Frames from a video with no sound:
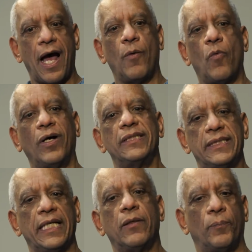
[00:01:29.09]
not one
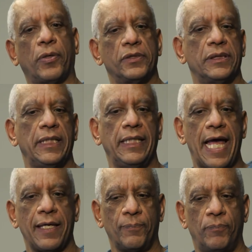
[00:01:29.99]
single person in
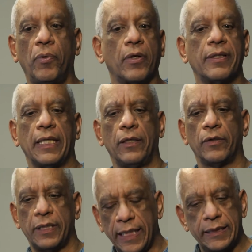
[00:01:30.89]
that book that
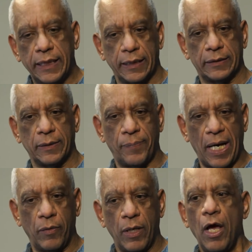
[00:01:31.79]
you're teaching us
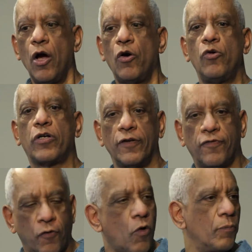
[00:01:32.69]
about who
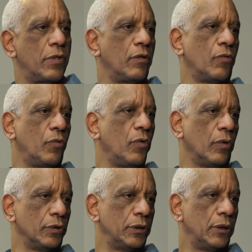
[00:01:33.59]
conformed to the
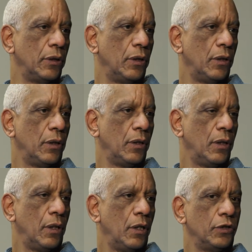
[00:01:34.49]
rules.
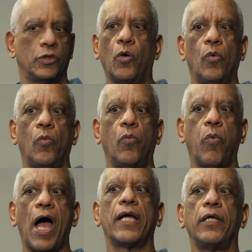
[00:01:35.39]
So mm-hmm.
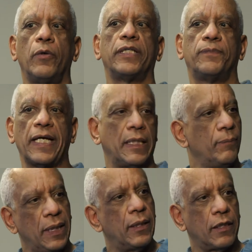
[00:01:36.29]
why are you expecting
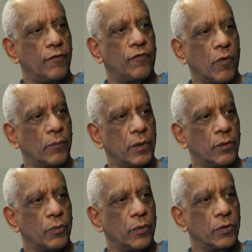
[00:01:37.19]
me to conform to
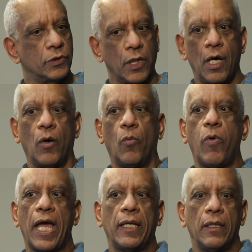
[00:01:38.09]
the rules mm-hmm.
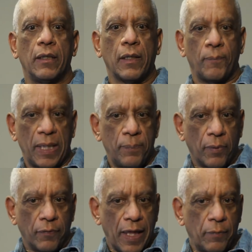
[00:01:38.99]
when the
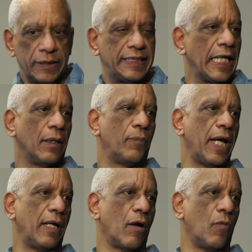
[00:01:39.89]
people that we
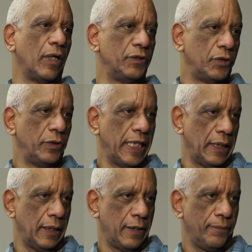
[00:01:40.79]
celebrate are ones who
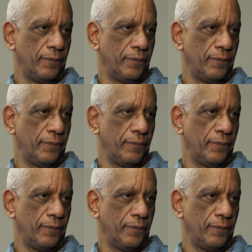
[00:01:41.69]
didn't?